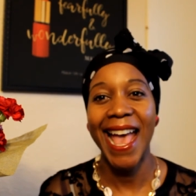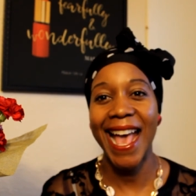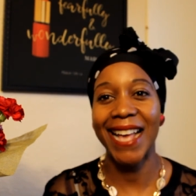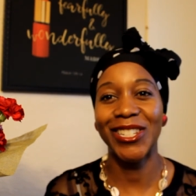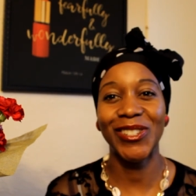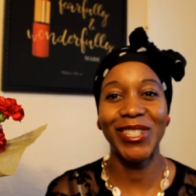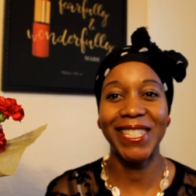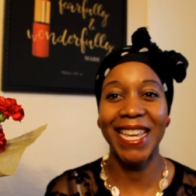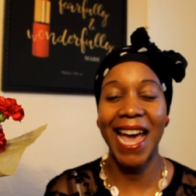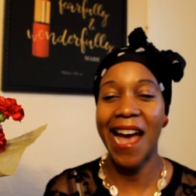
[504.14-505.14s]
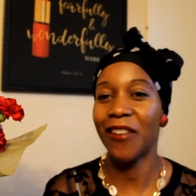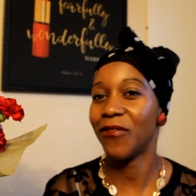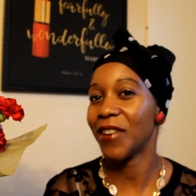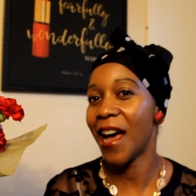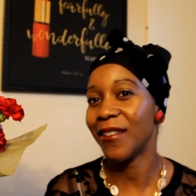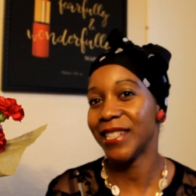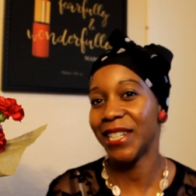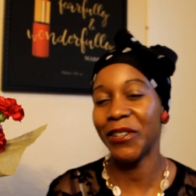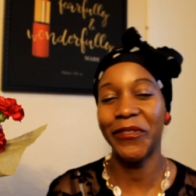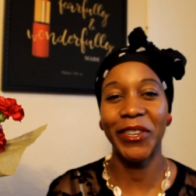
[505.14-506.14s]
As you see, I have flowers
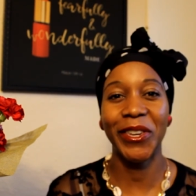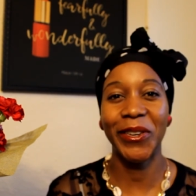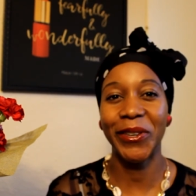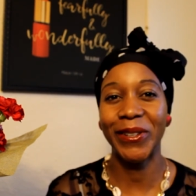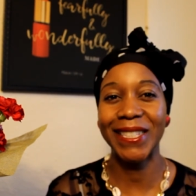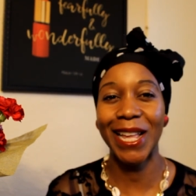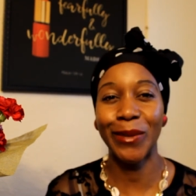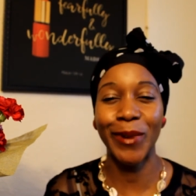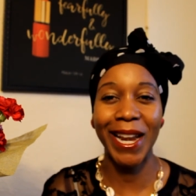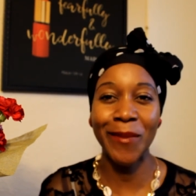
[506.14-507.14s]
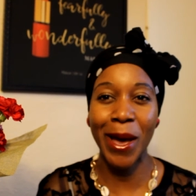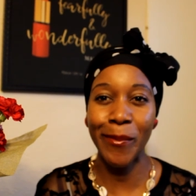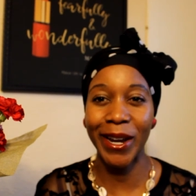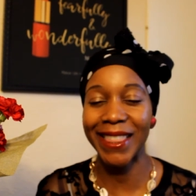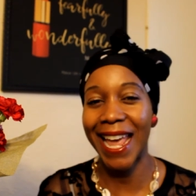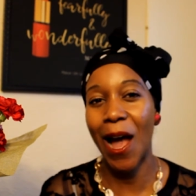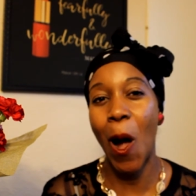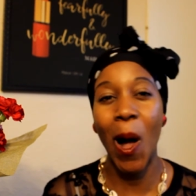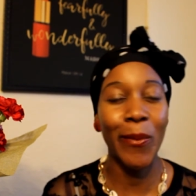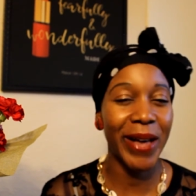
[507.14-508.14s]
here for you, celebrating my birthday
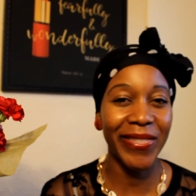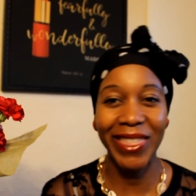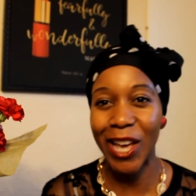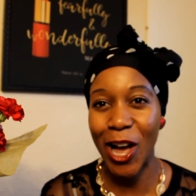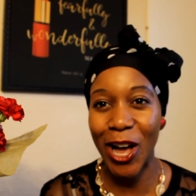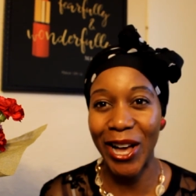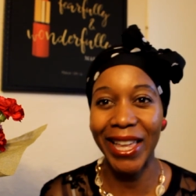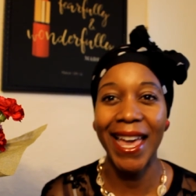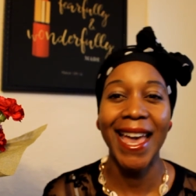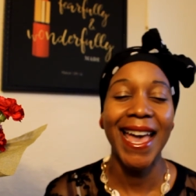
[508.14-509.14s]
all month long,